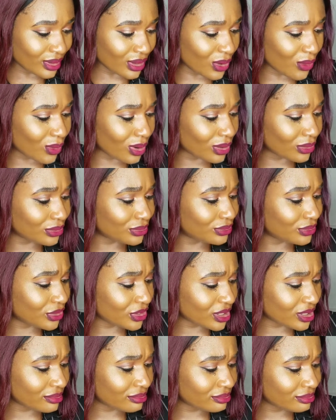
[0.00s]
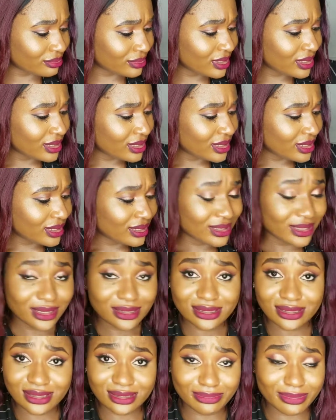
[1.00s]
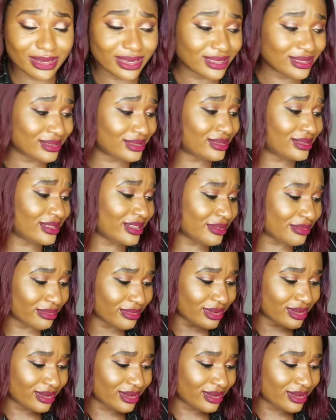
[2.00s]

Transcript: Wow, okay, that's my SIM.